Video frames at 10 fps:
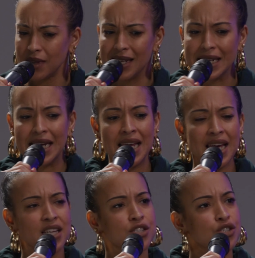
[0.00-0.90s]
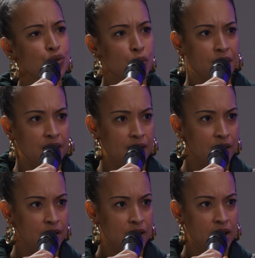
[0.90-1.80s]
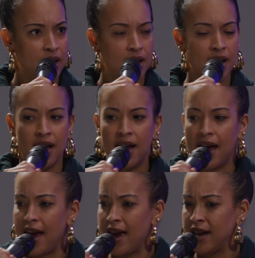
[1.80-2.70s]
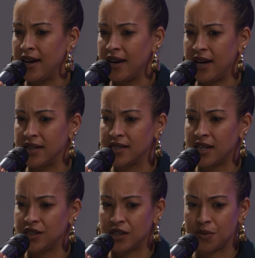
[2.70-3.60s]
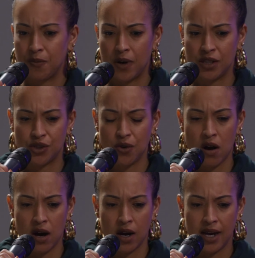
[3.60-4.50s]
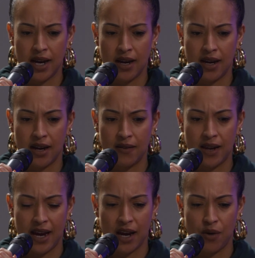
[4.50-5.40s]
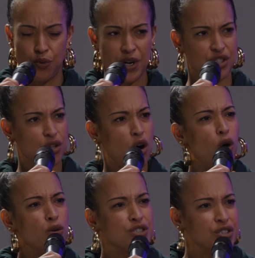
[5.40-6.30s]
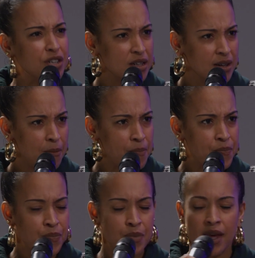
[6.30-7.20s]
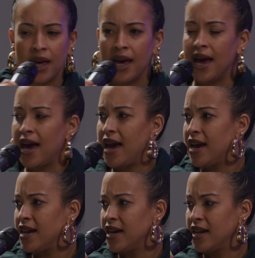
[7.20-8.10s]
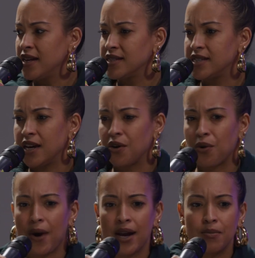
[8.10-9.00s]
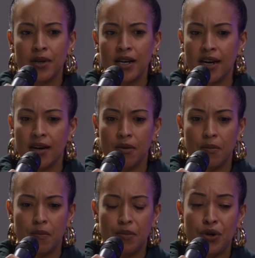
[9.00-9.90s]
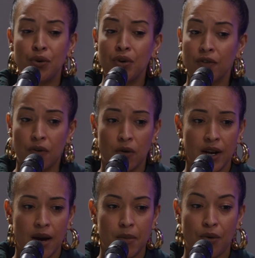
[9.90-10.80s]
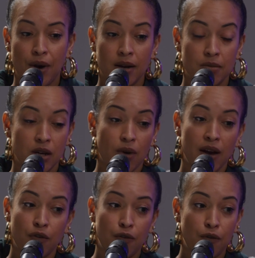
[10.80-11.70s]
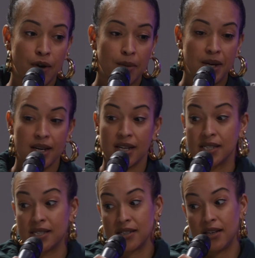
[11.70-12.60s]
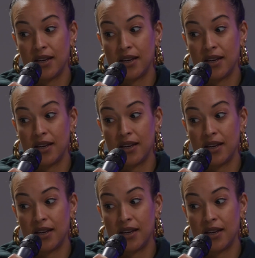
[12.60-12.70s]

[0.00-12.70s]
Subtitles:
leaning into one another and such a strong, like, and rich culture. And it is incredibly beautiful, and I'm incredibly grateful for it, because